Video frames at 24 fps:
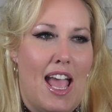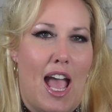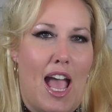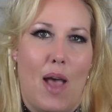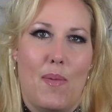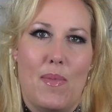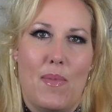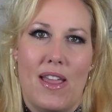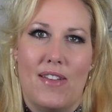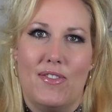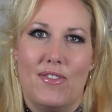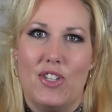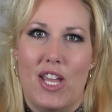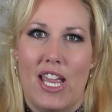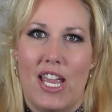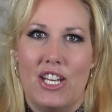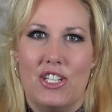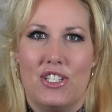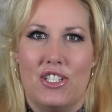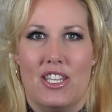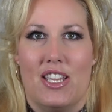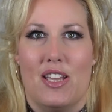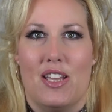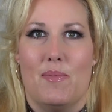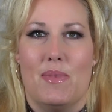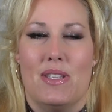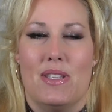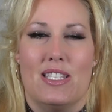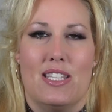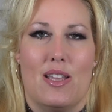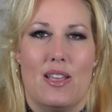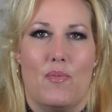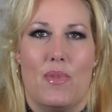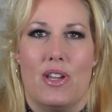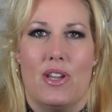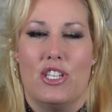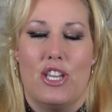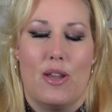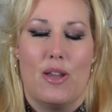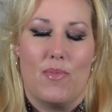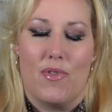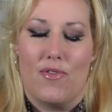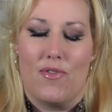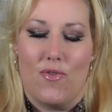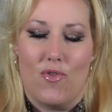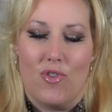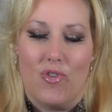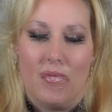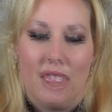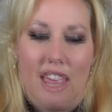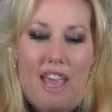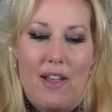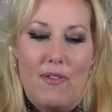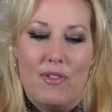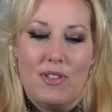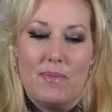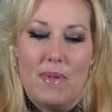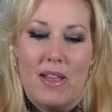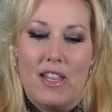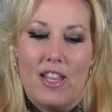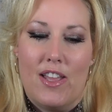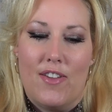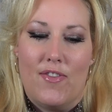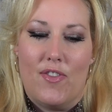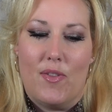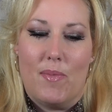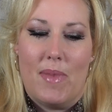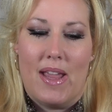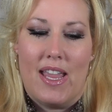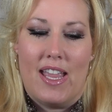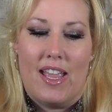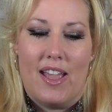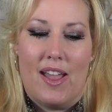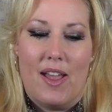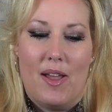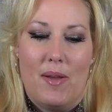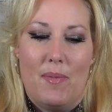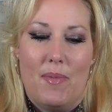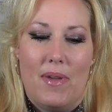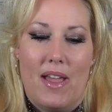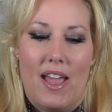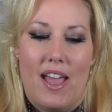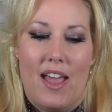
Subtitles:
I may have changed them in some way, shape, or form. That was my love for makeup.